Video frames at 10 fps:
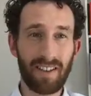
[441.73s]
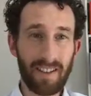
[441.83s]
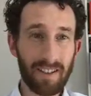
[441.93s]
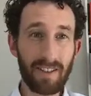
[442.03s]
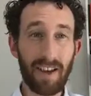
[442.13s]

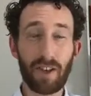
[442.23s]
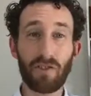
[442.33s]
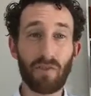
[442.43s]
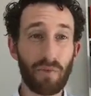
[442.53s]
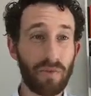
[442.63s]
things like
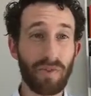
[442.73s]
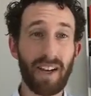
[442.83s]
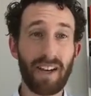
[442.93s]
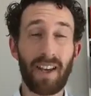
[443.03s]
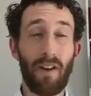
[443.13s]
just
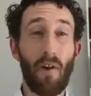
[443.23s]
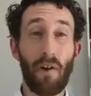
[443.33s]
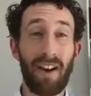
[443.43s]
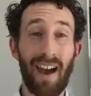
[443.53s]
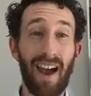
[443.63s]
reflecting on